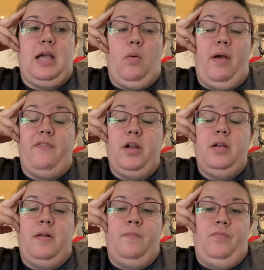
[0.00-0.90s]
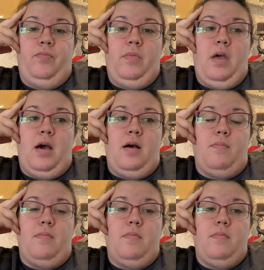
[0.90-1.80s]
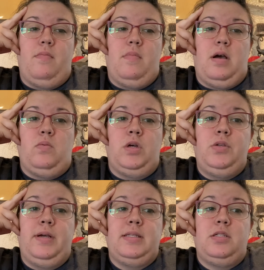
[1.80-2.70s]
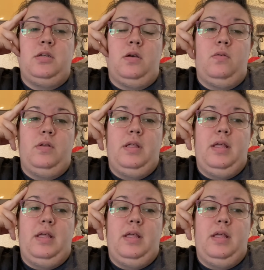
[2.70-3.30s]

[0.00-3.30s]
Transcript: However, I want you guys to know